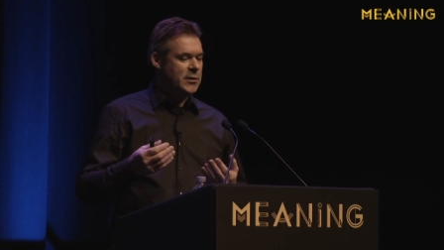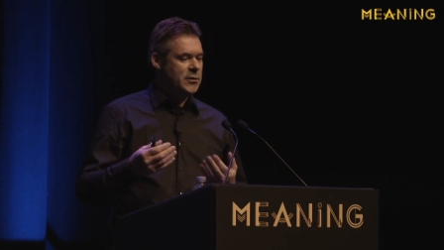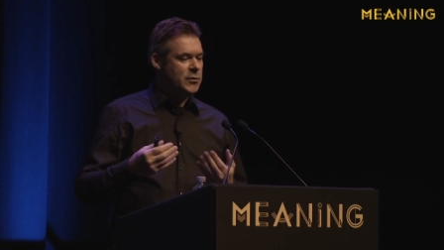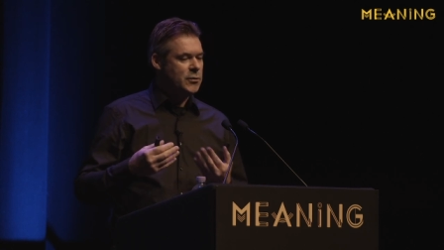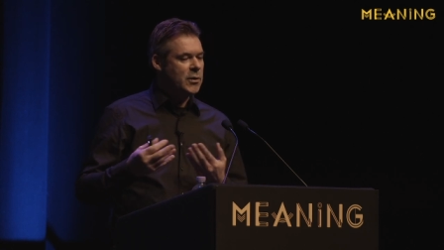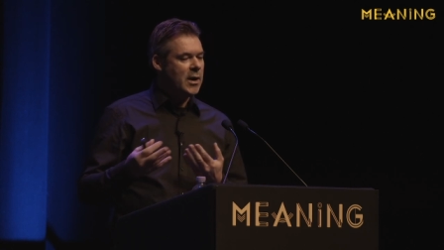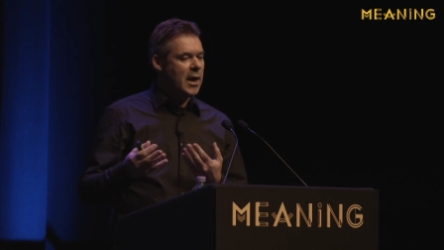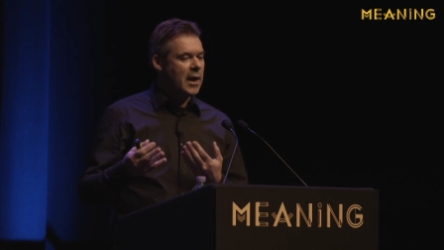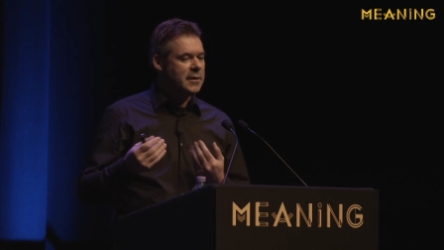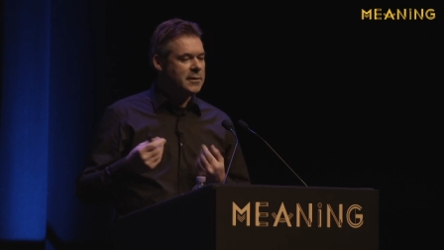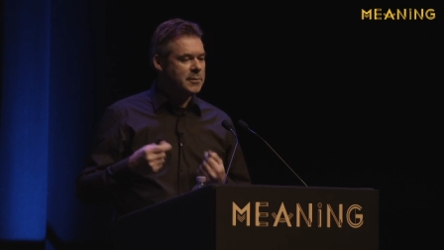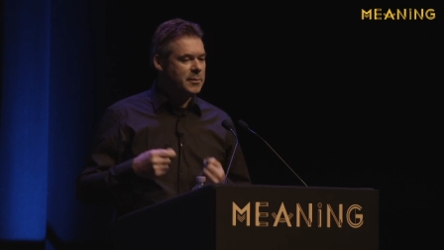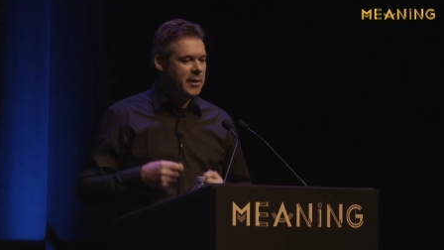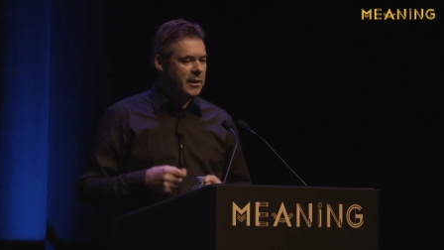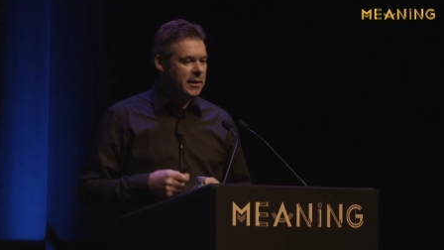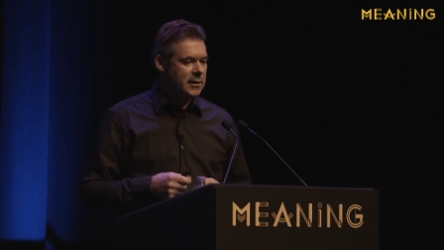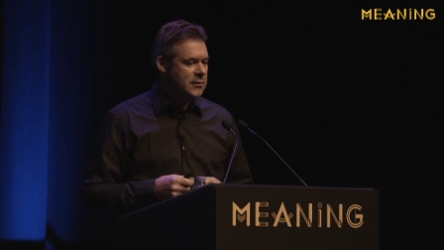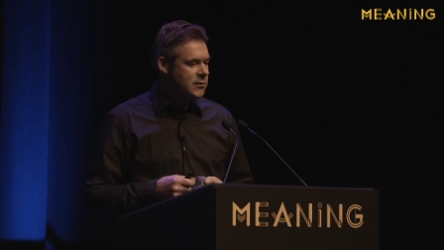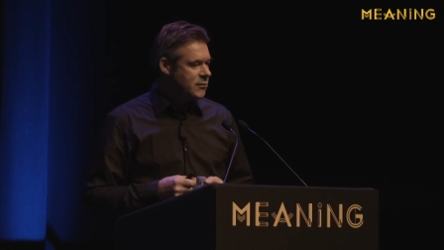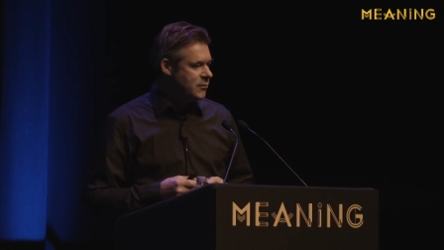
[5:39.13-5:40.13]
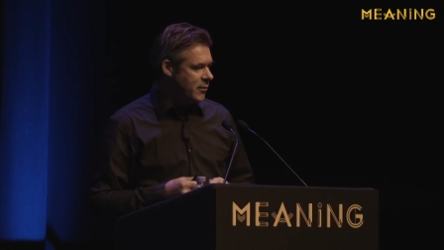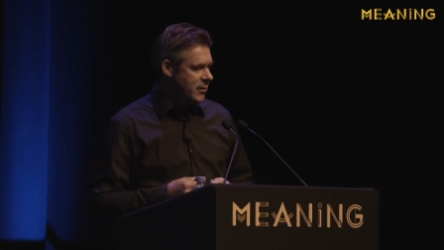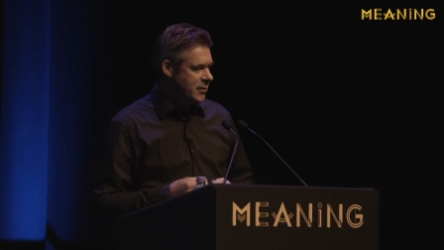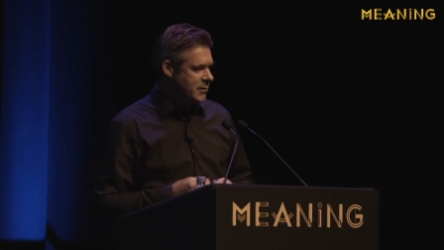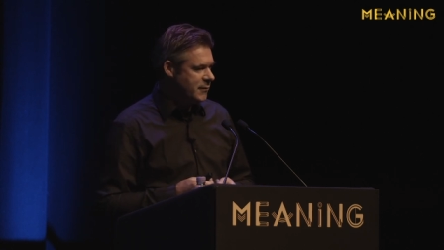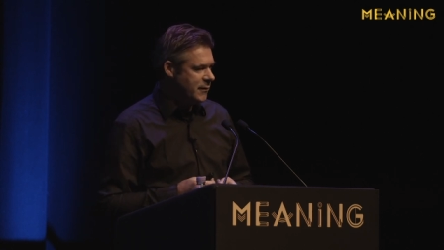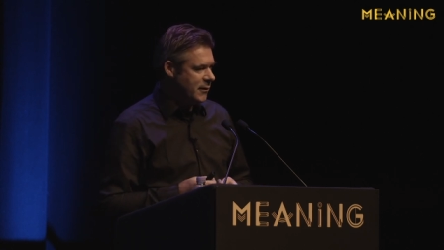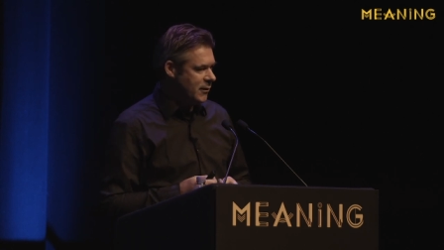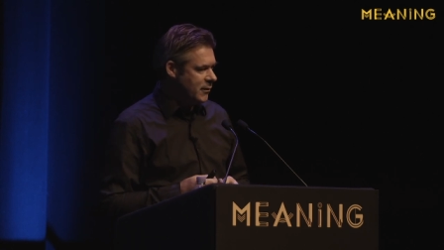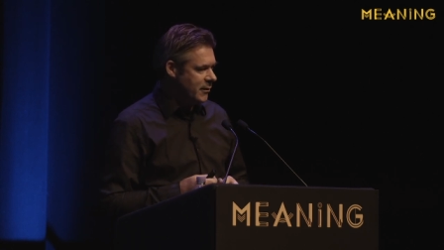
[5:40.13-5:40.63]
You can't build
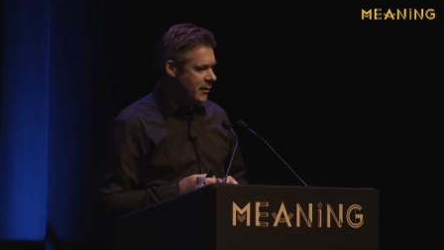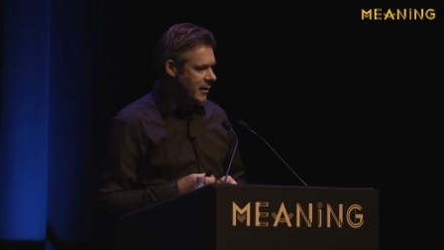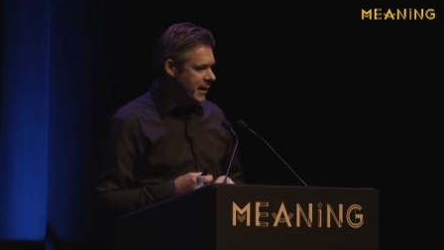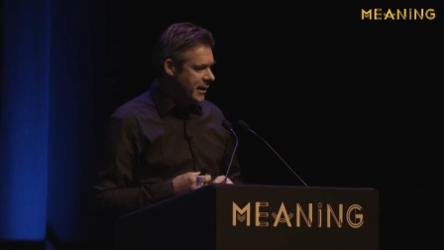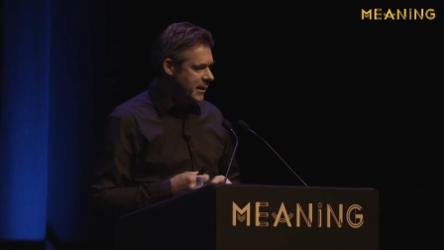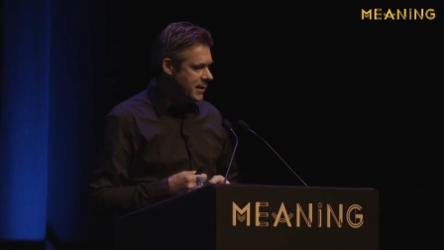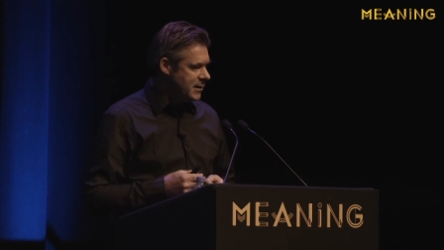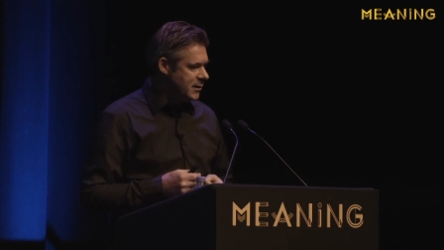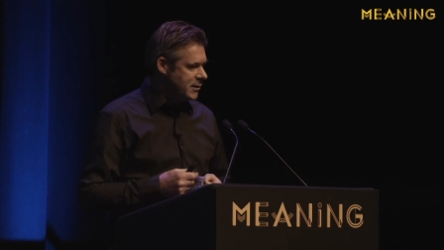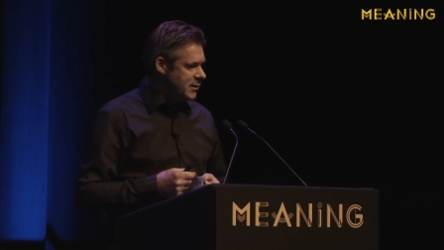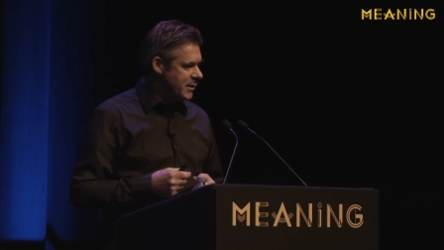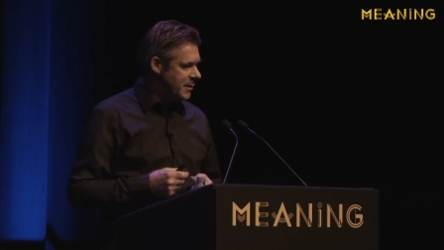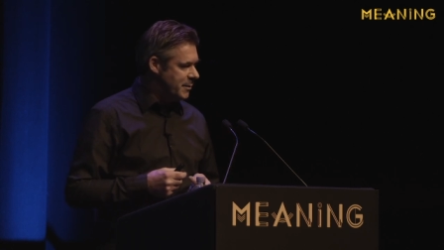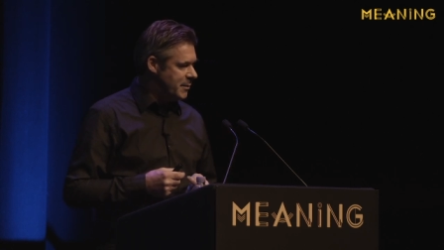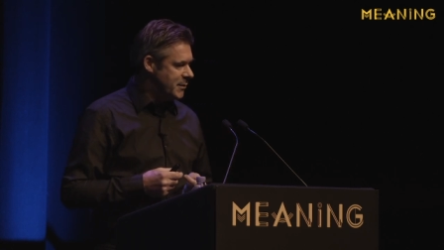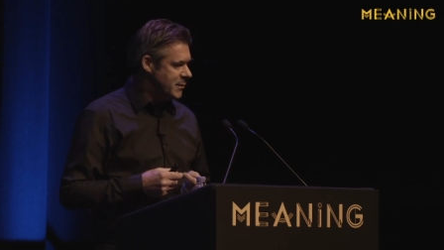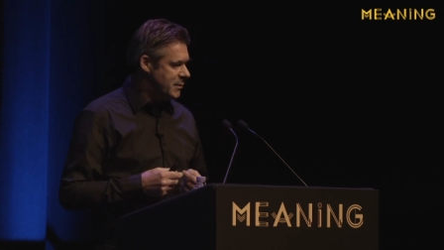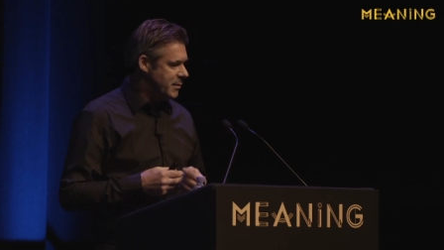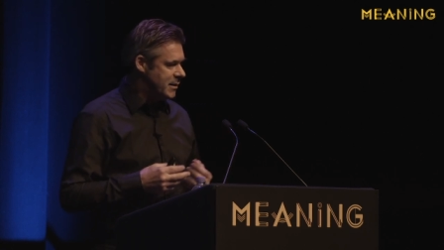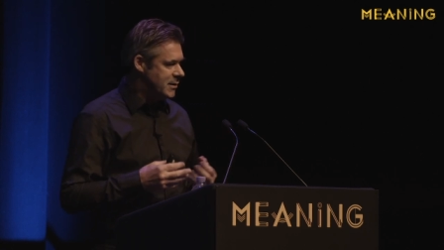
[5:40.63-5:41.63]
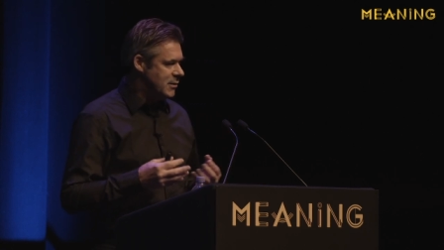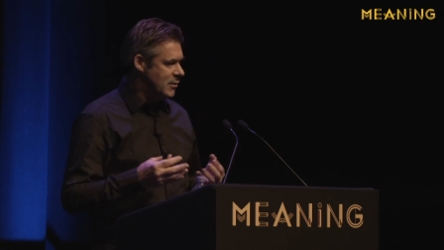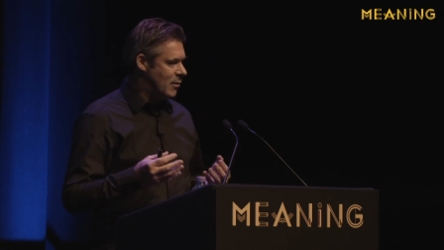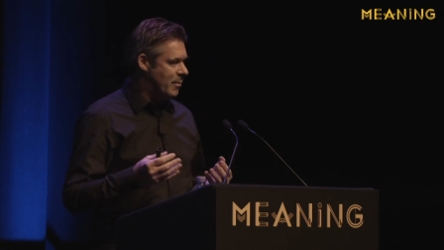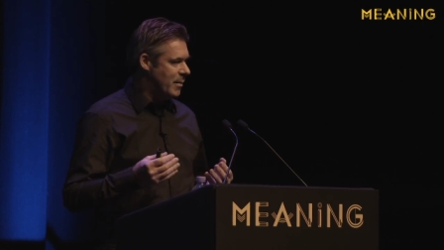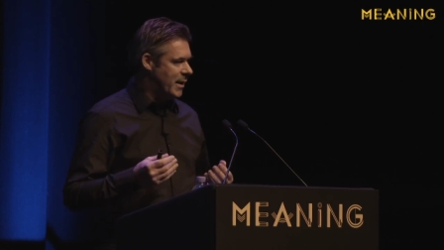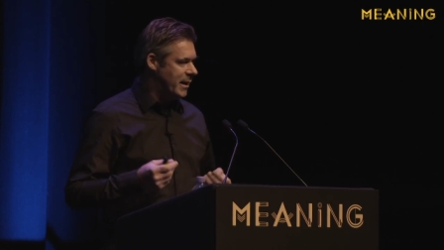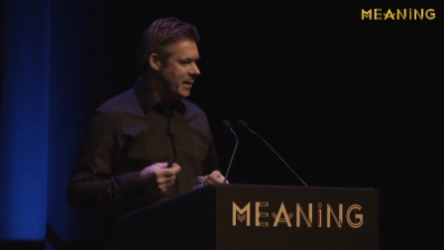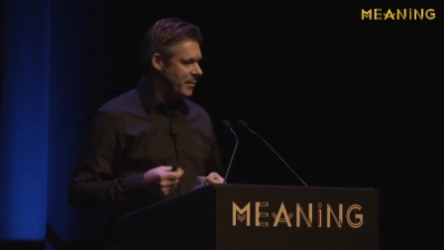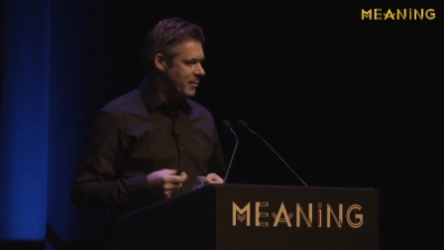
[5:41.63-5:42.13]
trustful relationships with so
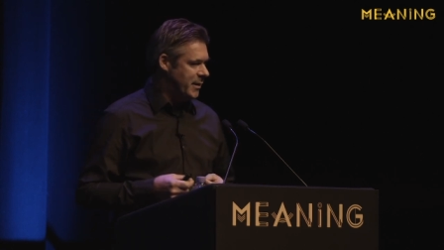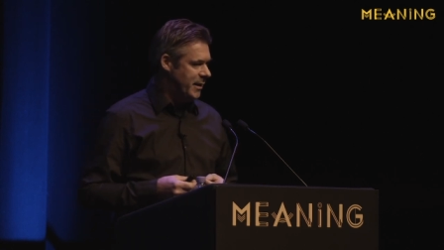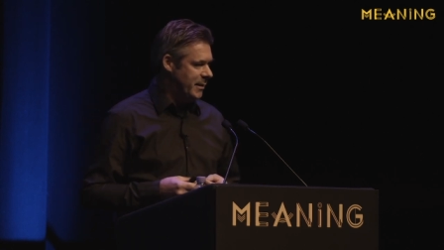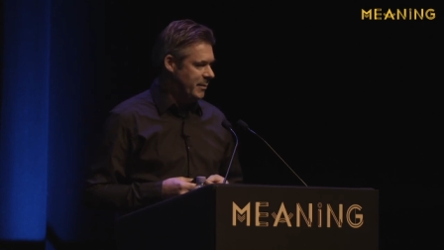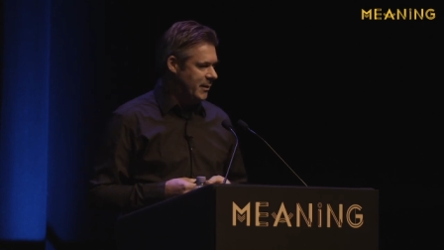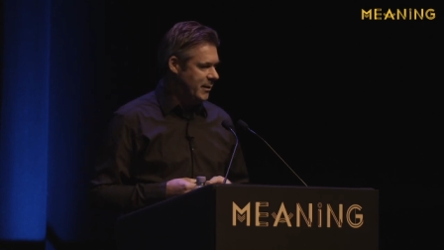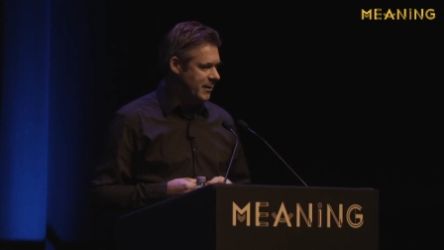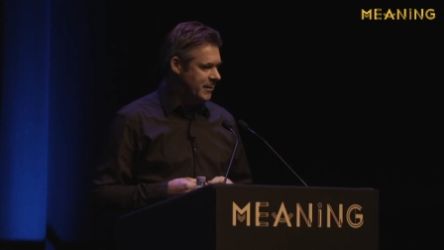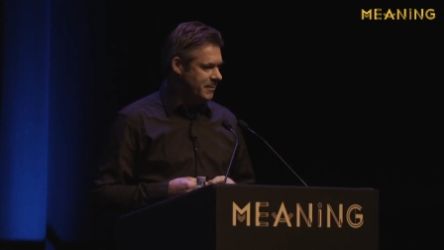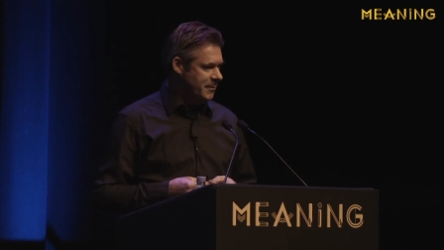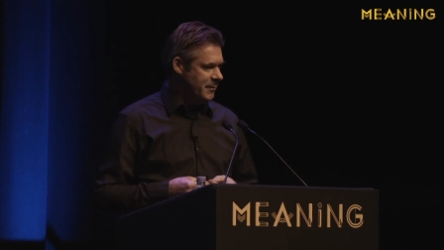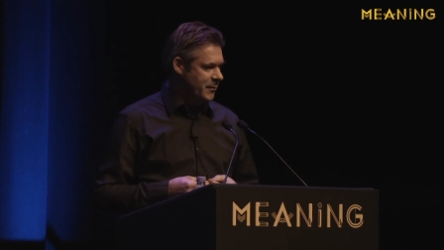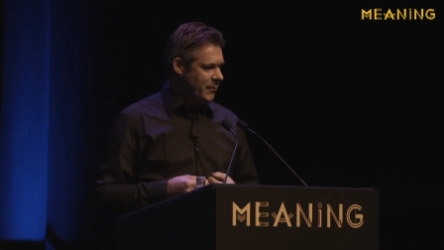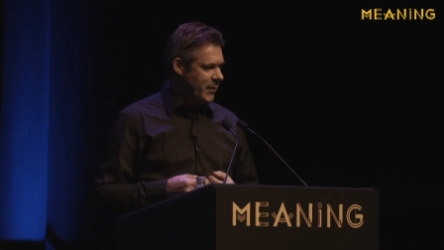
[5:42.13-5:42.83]
many people.